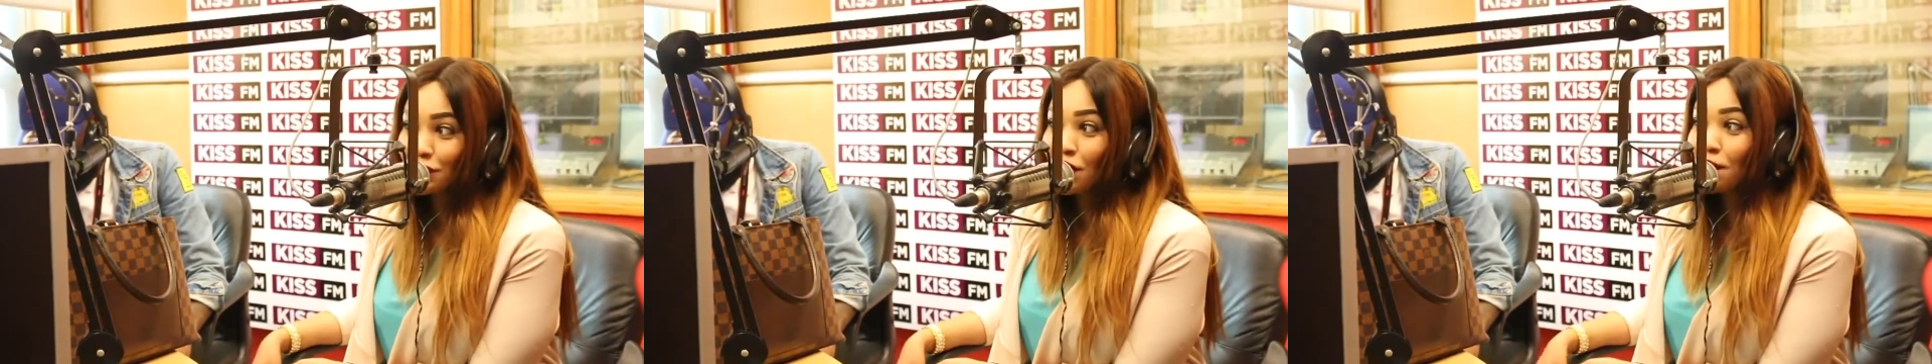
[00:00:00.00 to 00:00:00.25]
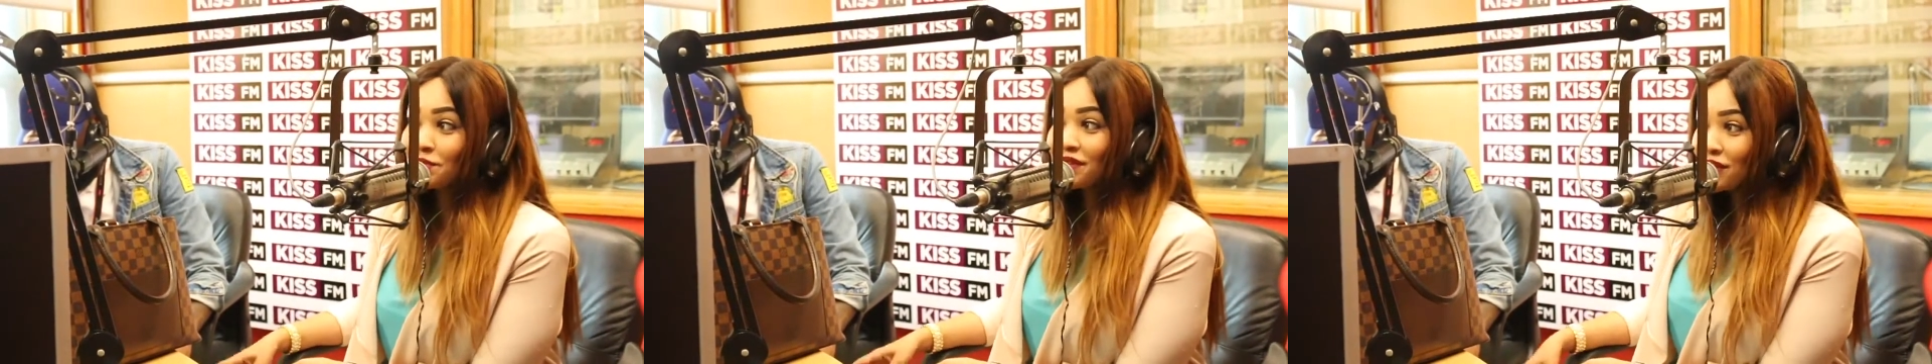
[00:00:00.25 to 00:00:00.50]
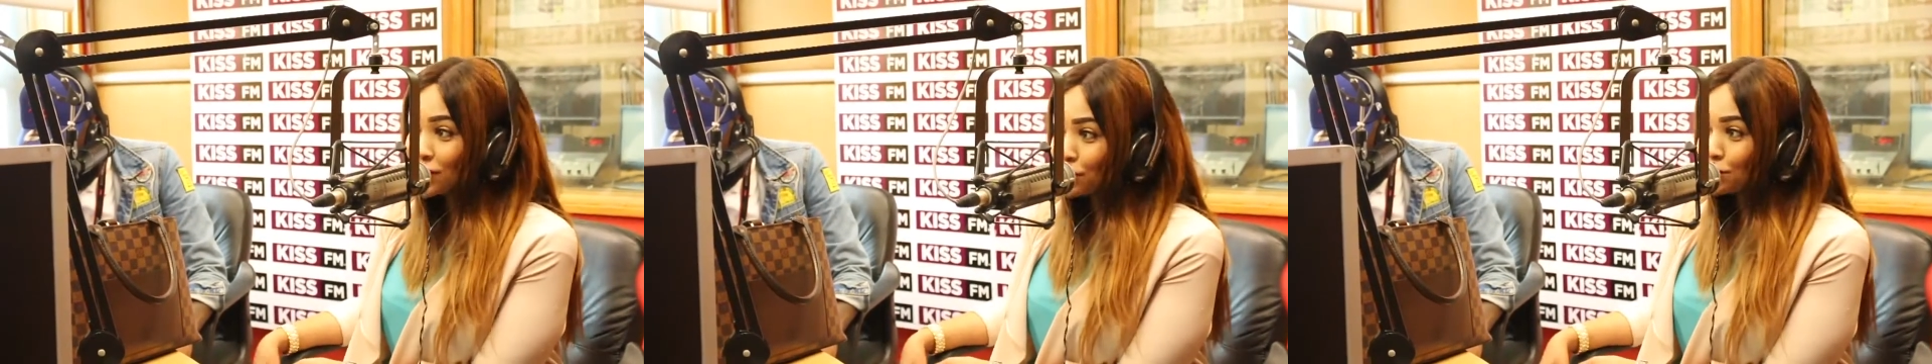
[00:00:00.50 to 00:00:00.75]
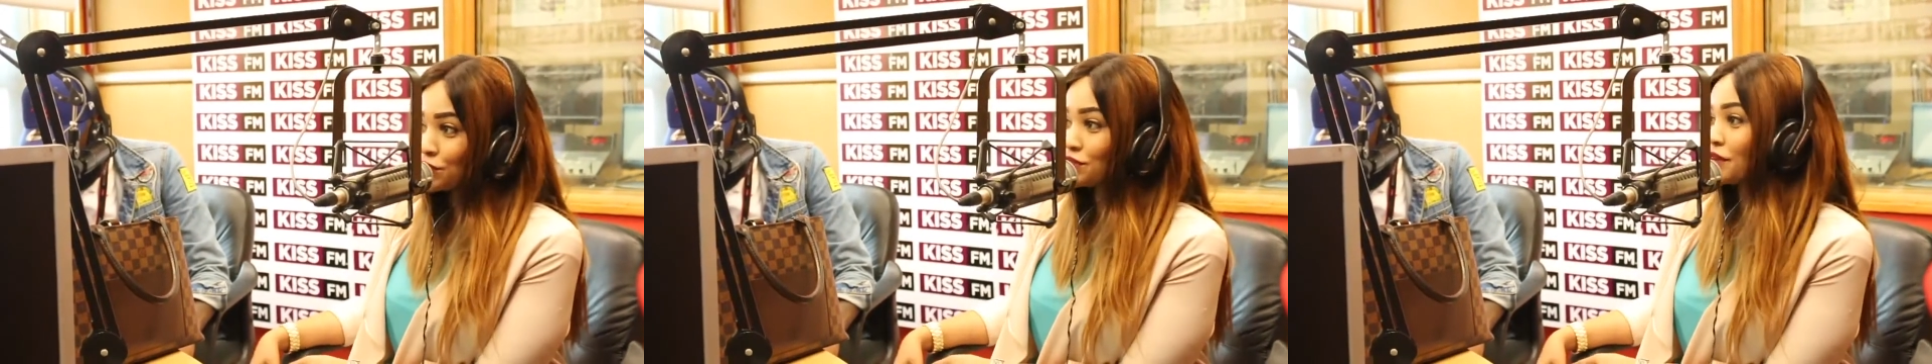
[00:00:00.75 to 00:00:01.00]
So I'm
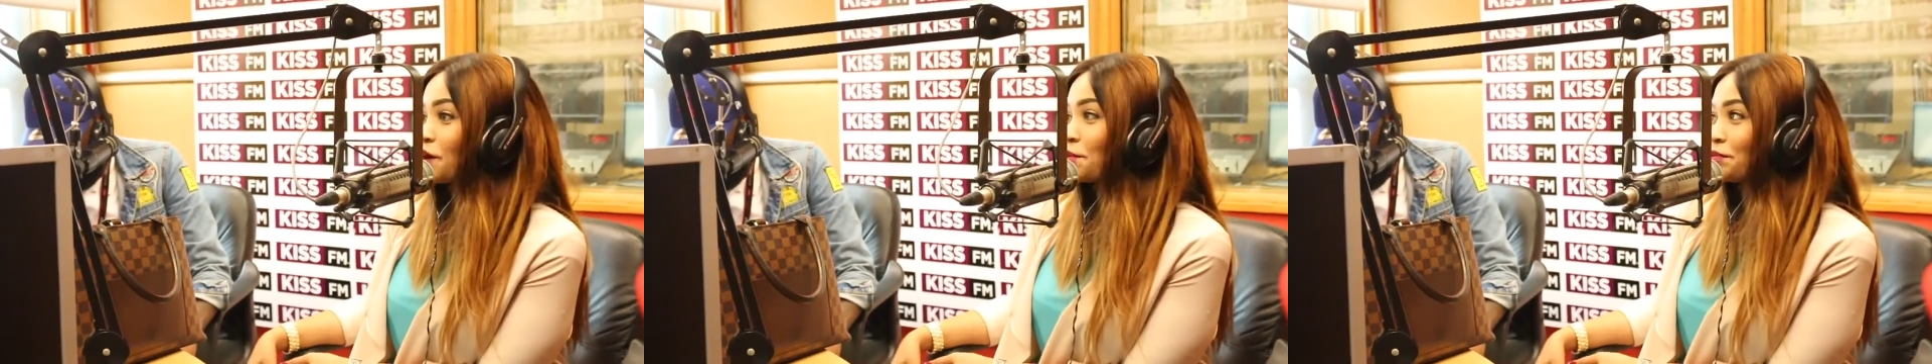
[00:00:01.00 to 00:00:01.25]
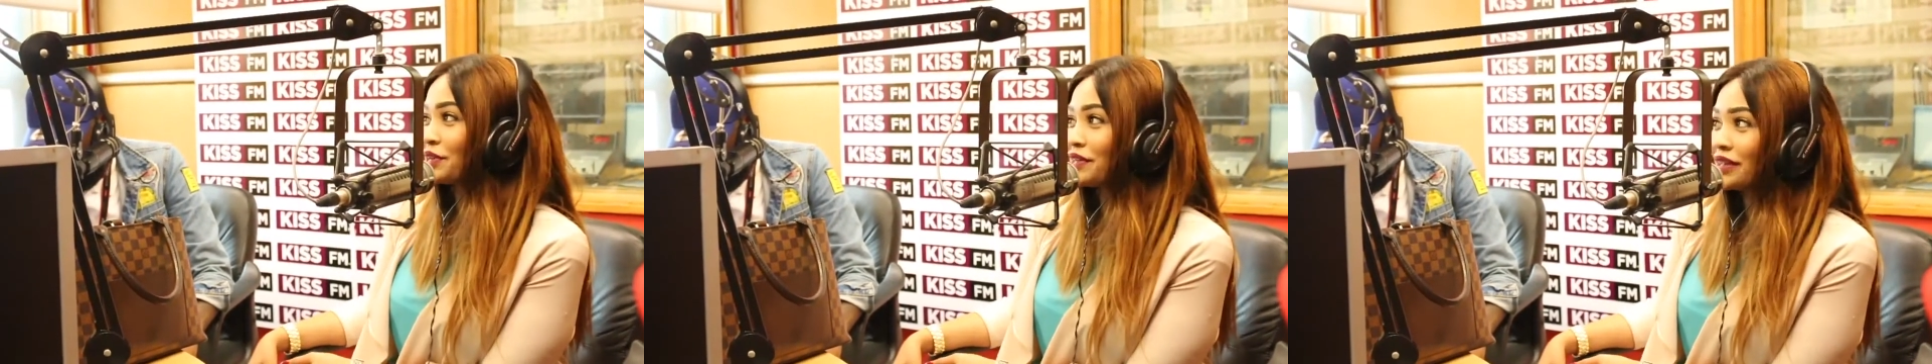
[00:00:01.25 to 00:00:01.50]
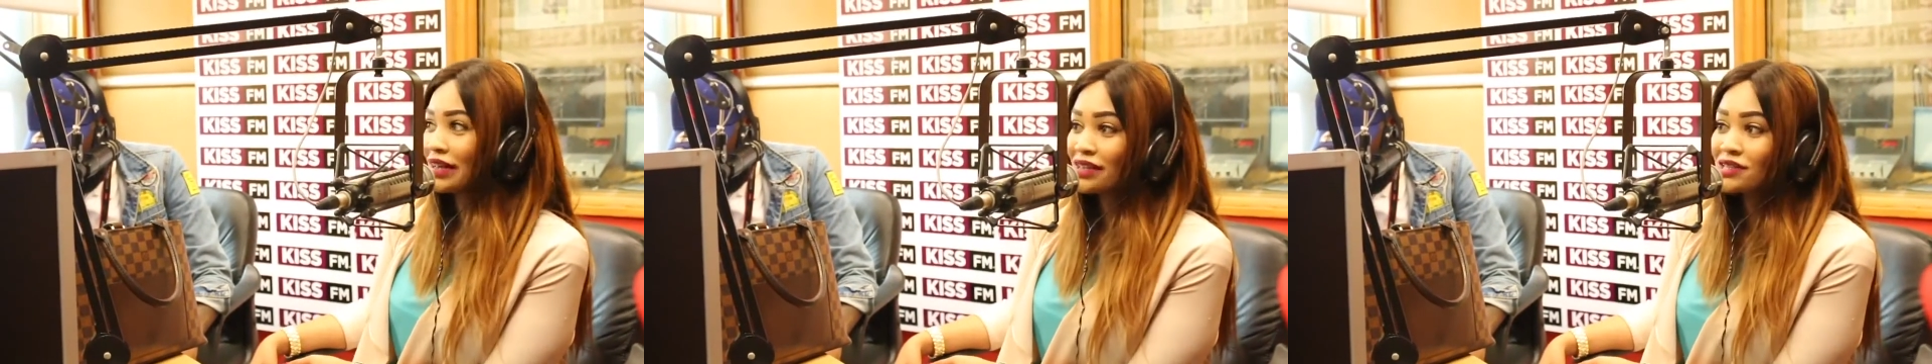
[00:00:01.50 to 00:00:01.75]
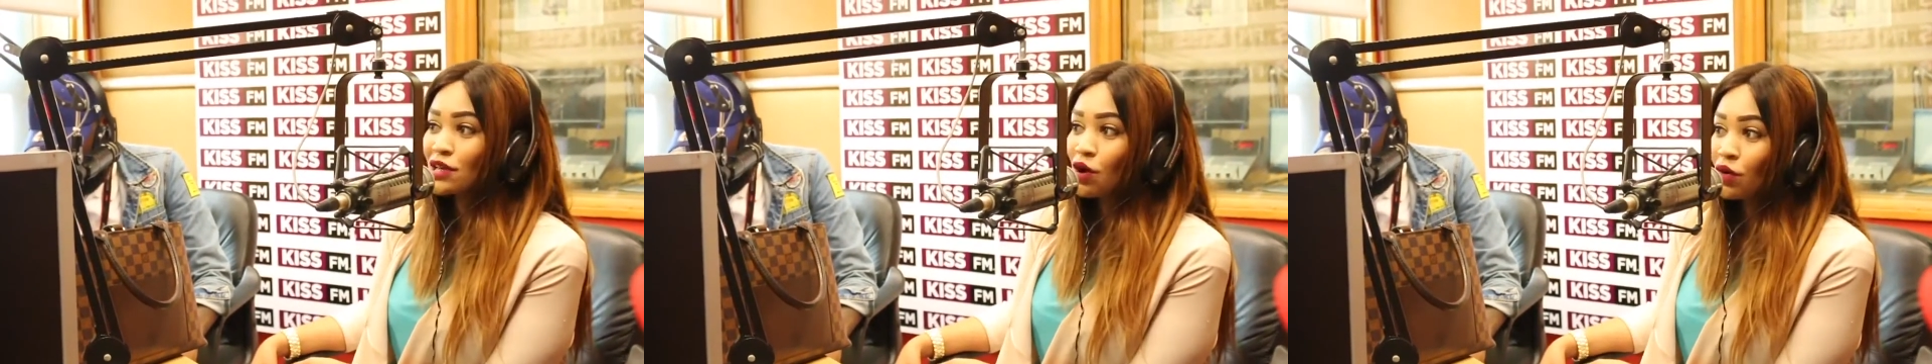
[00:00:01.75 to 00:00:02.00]
CEO to the company,
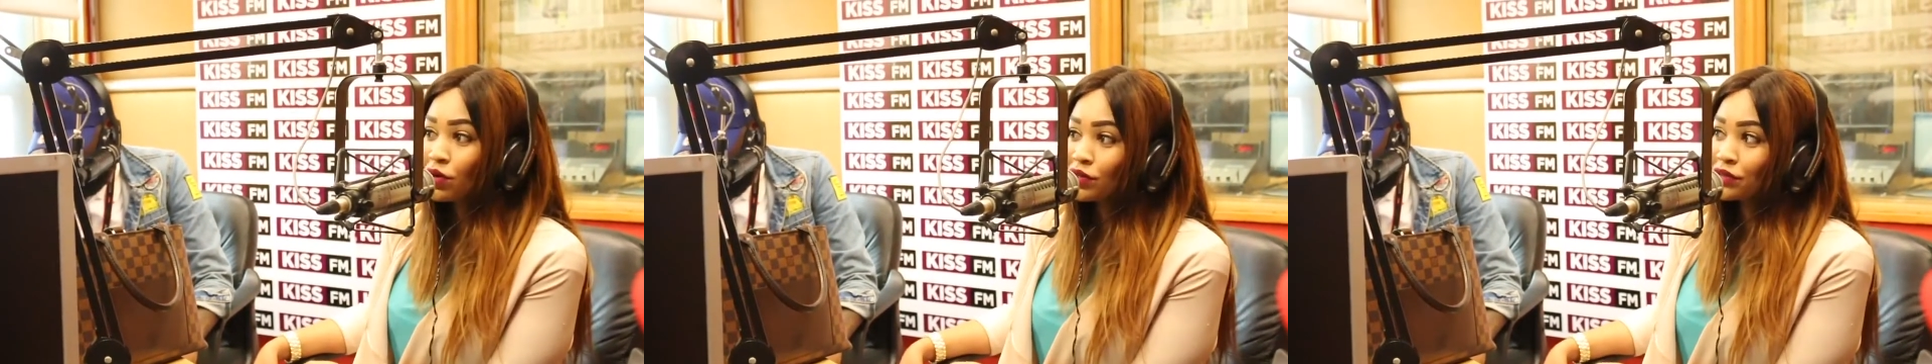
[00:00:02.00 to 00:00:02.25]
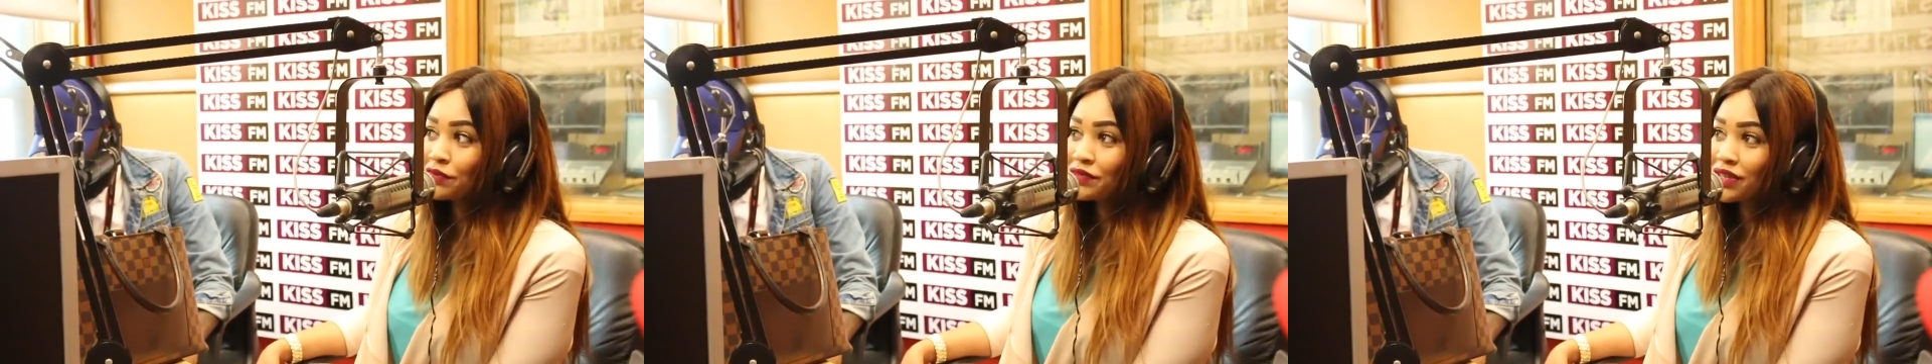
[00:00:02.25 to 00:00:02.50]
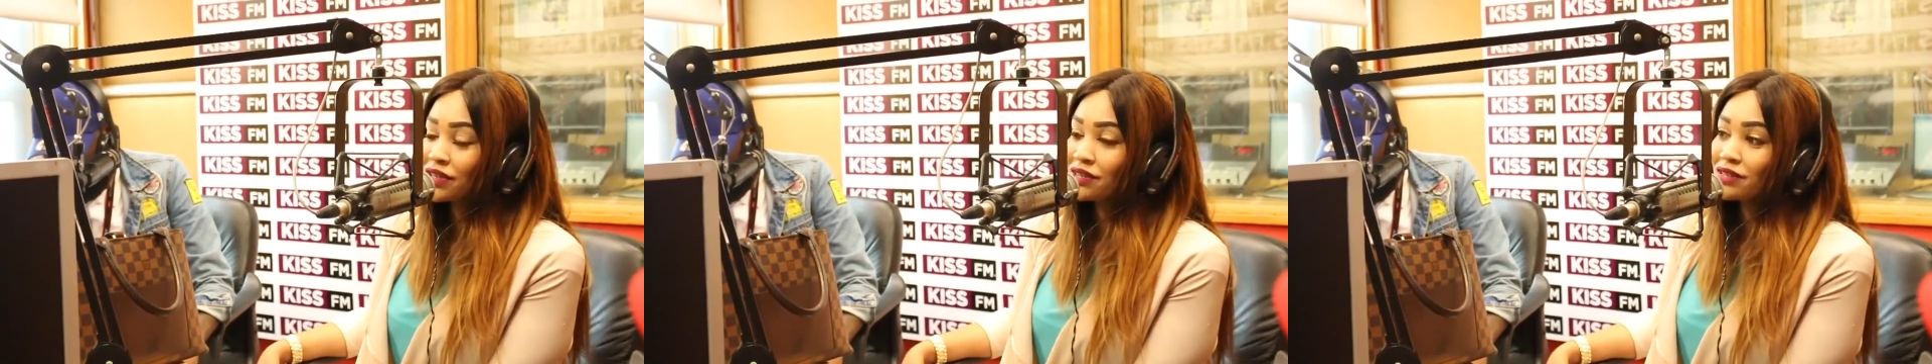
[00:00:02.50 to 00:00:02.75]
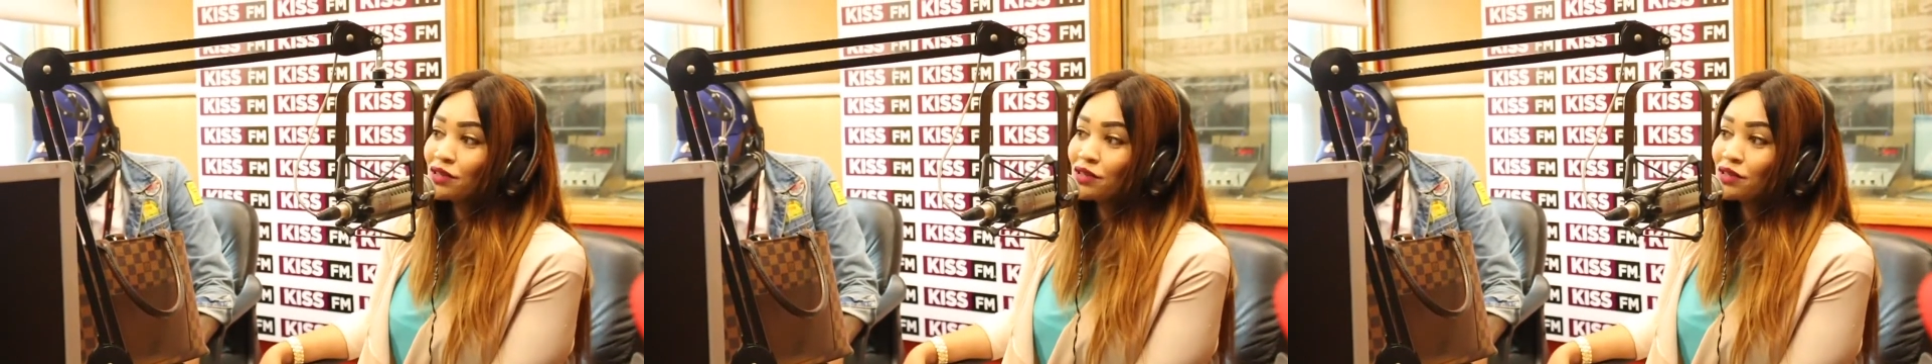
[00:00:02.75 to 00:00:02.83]
and it's a whole lot of things